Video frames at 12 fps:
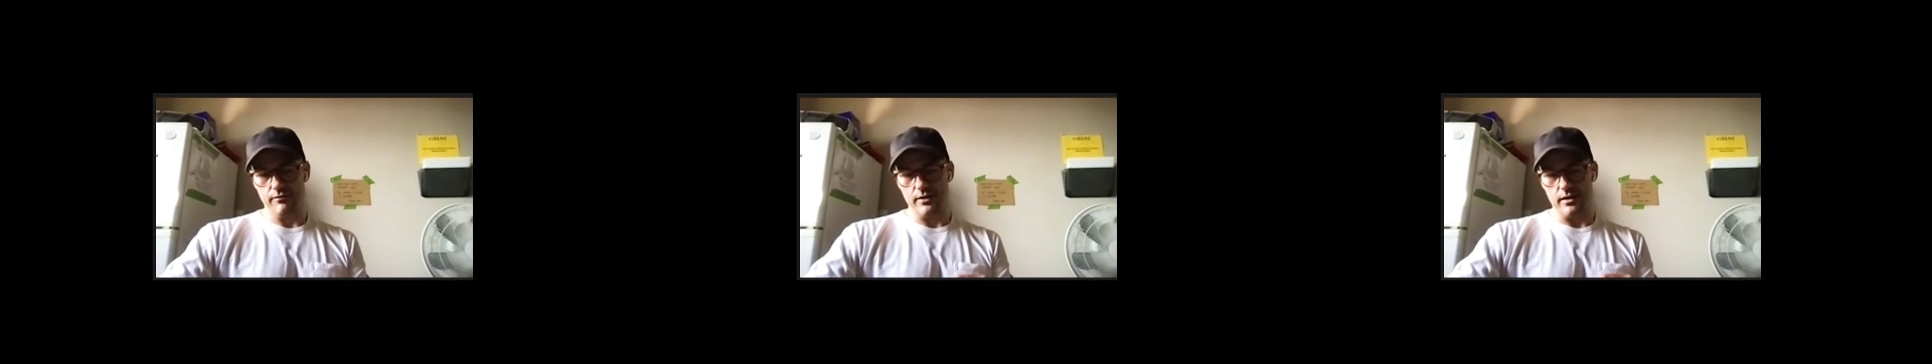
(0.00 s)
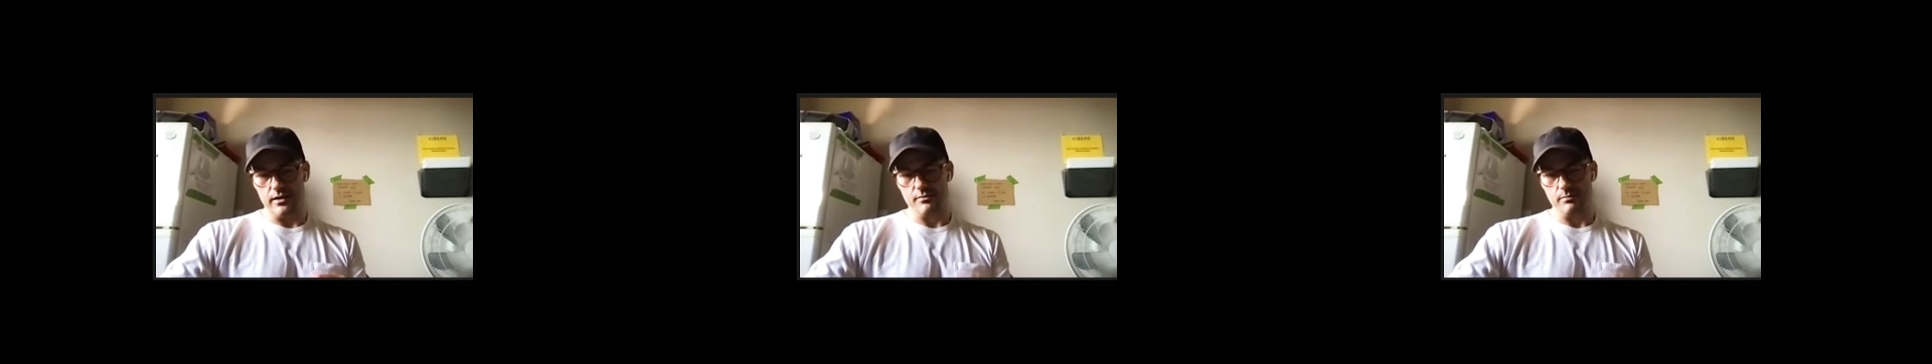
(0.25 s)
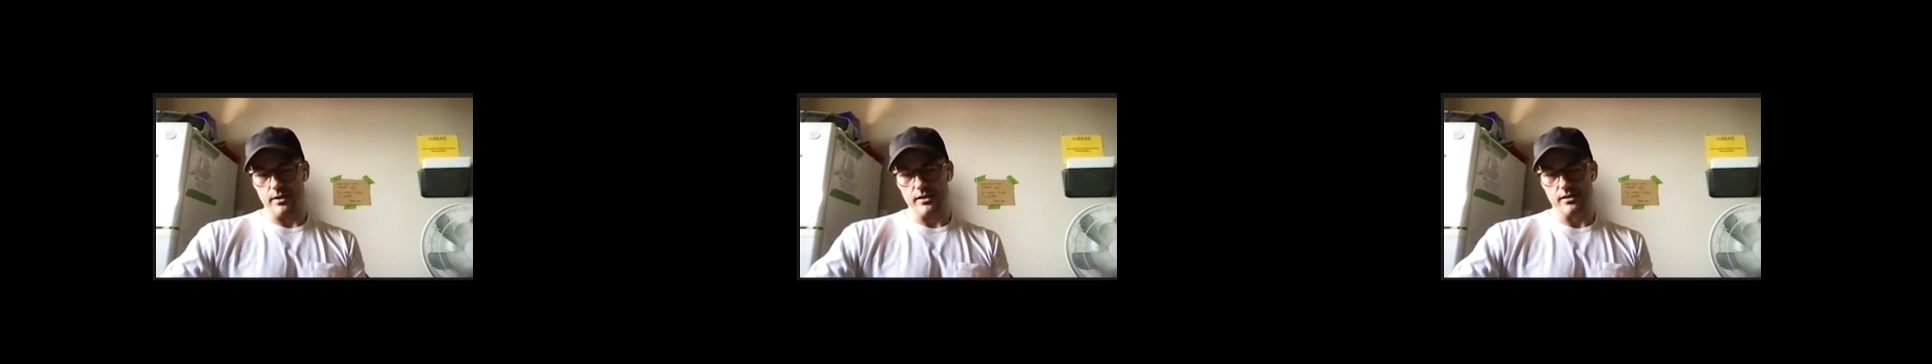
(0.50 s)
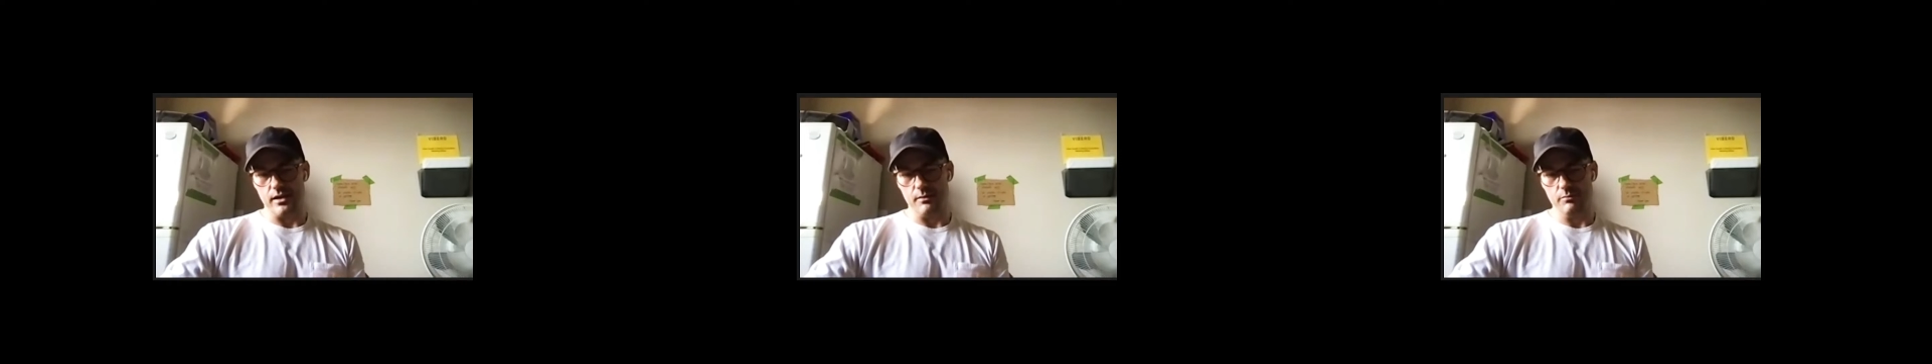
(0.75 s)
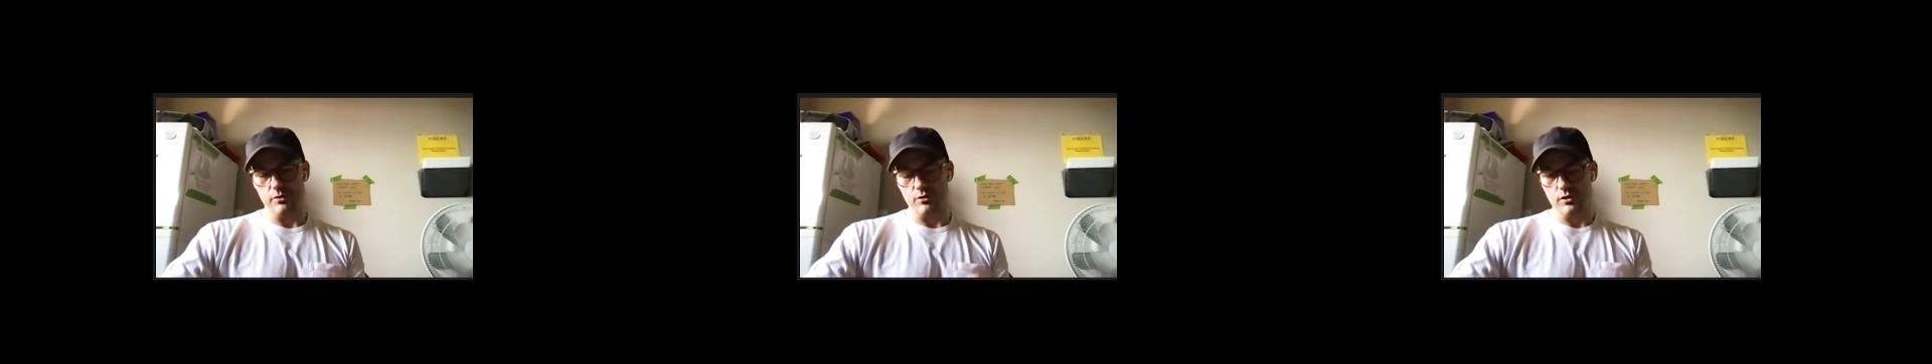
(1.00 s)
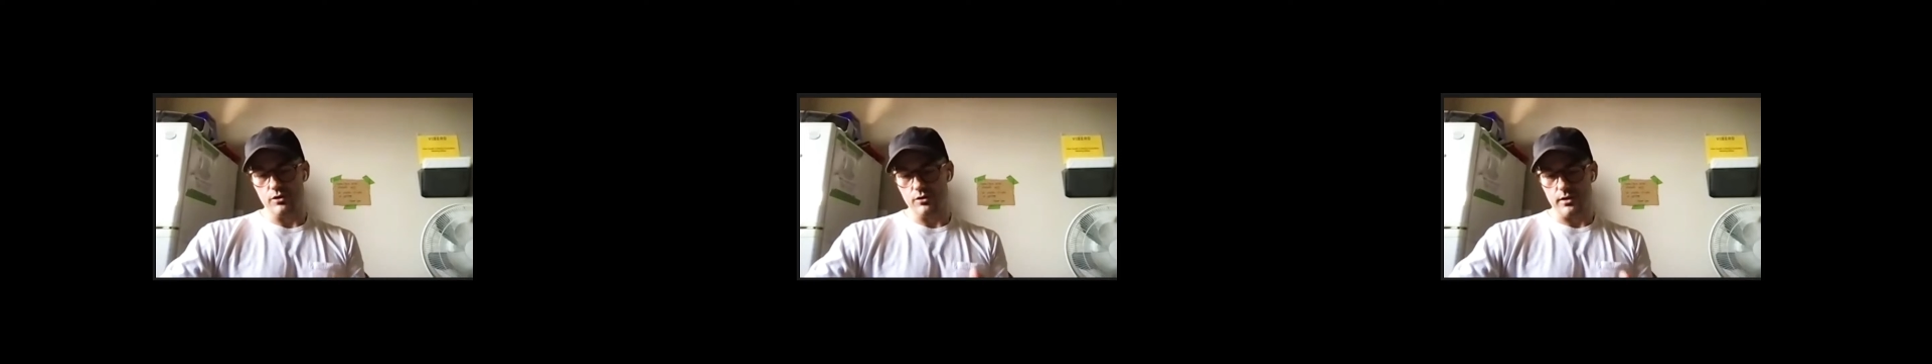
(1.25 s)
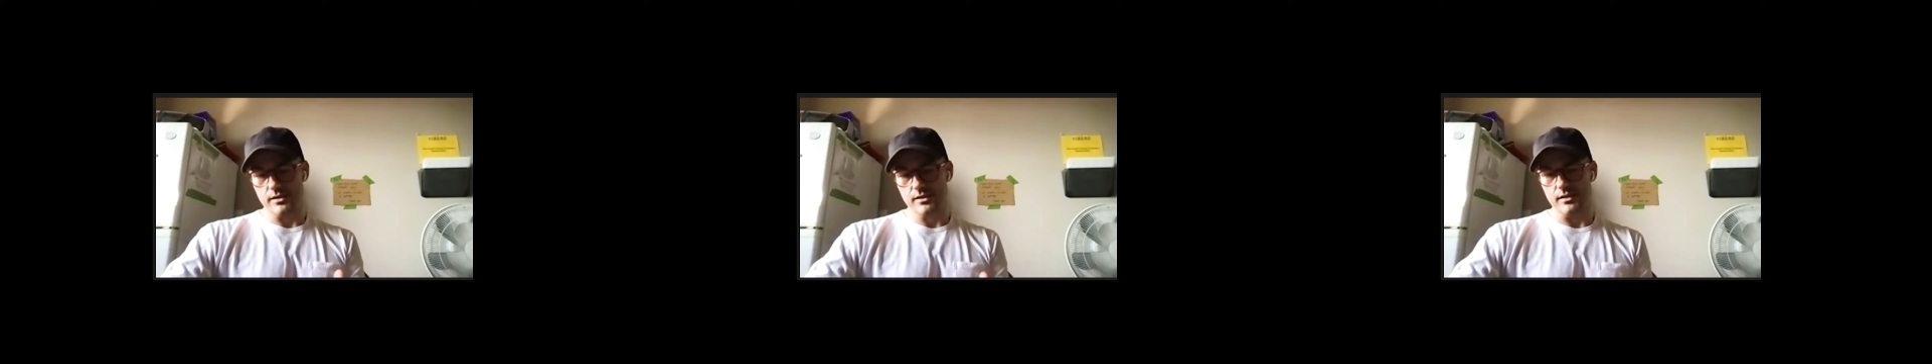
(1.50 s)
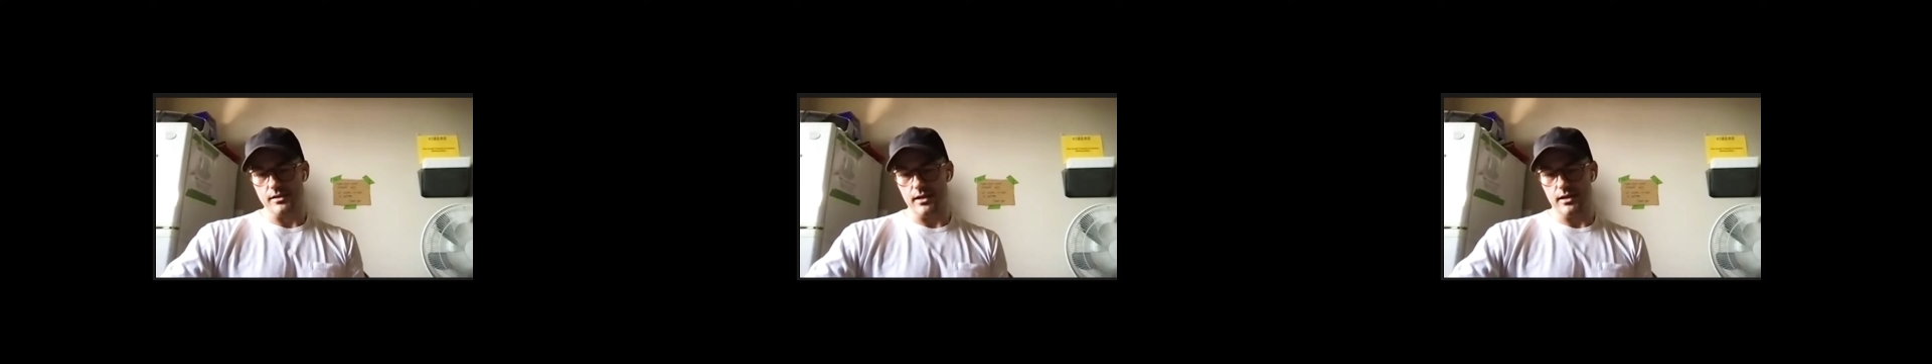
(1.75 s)
it's messed up, you're going to
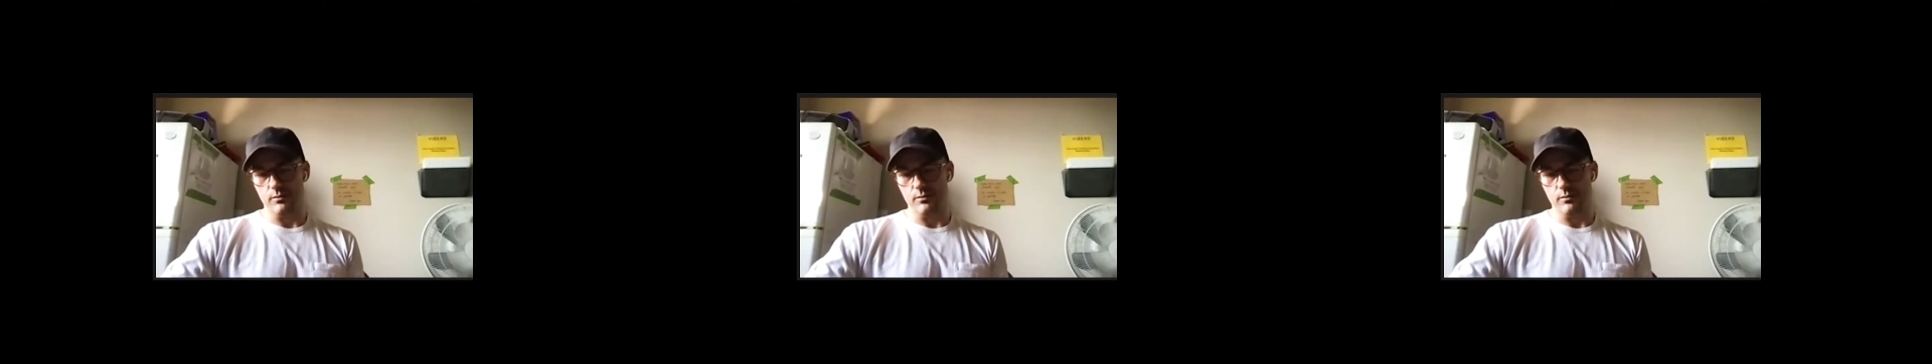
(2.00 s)
see that.